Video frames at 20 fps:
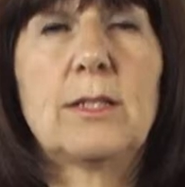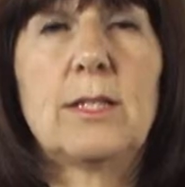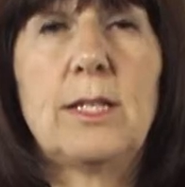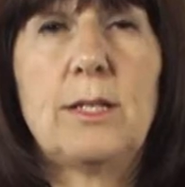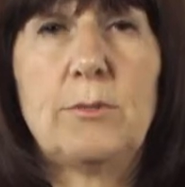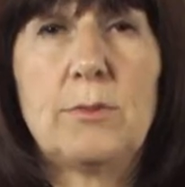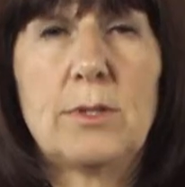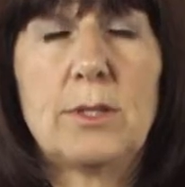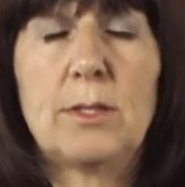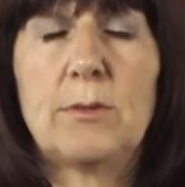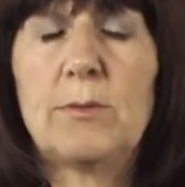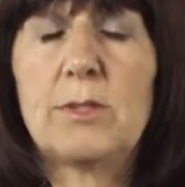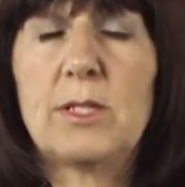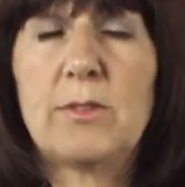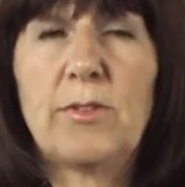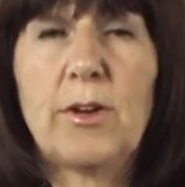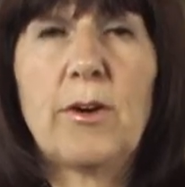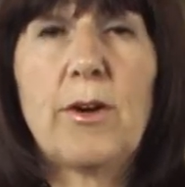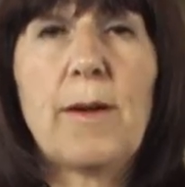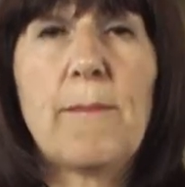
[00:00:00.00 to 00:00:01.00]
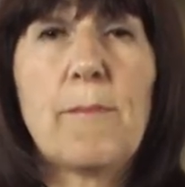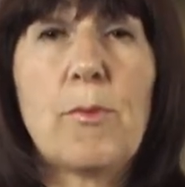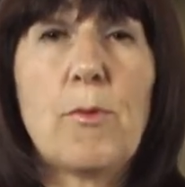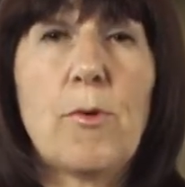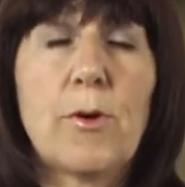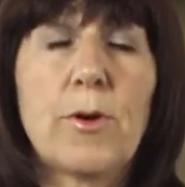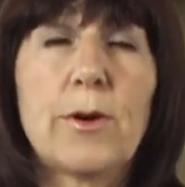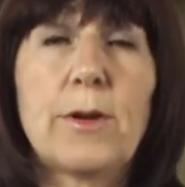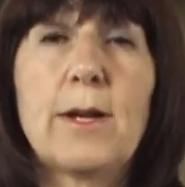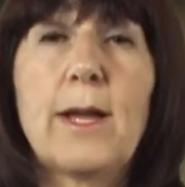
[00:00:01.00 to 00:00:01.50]
It was very
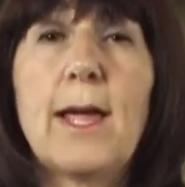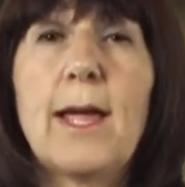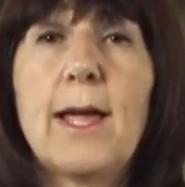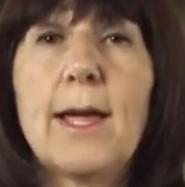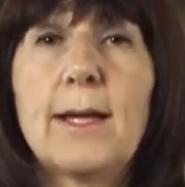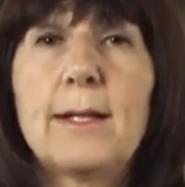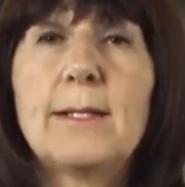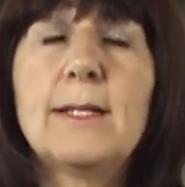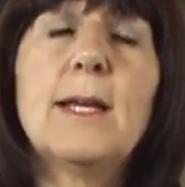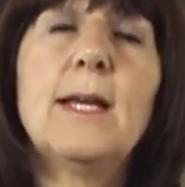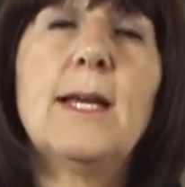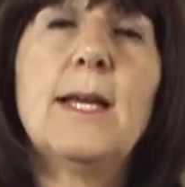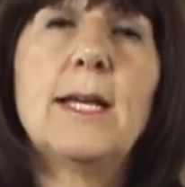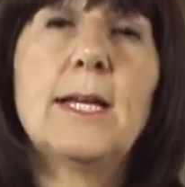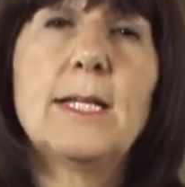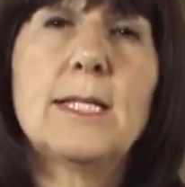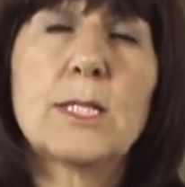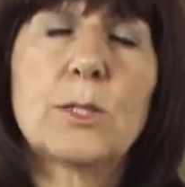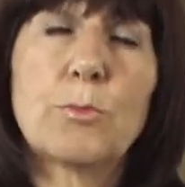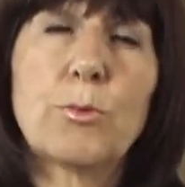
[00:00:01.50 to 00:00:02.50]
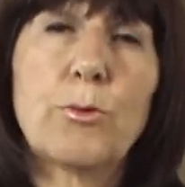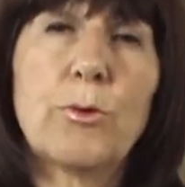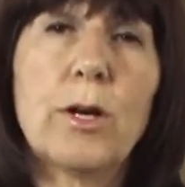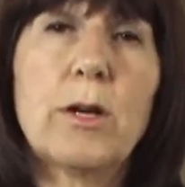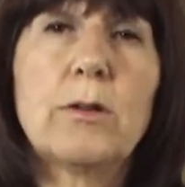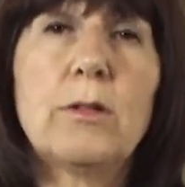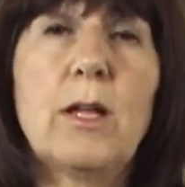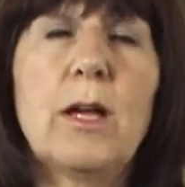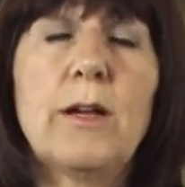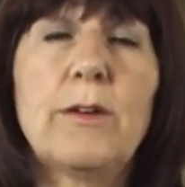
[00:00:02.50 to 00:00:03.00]
important, and his
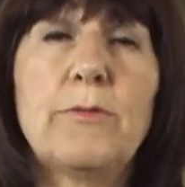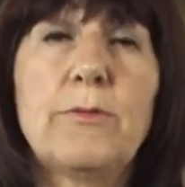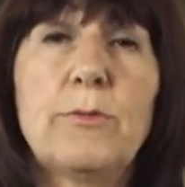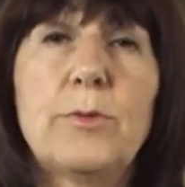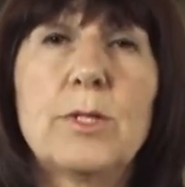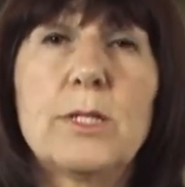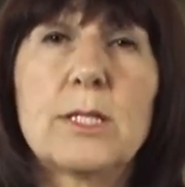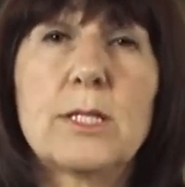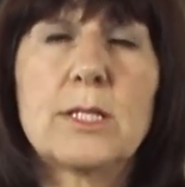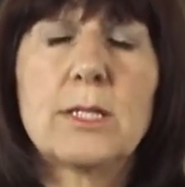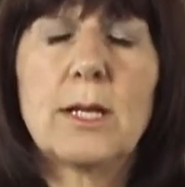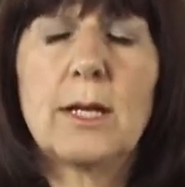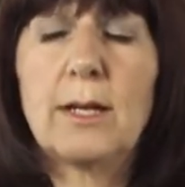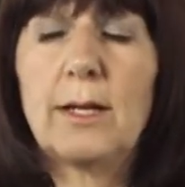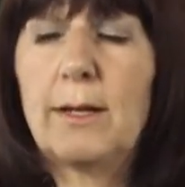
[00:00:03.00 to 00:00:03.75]
prayer life was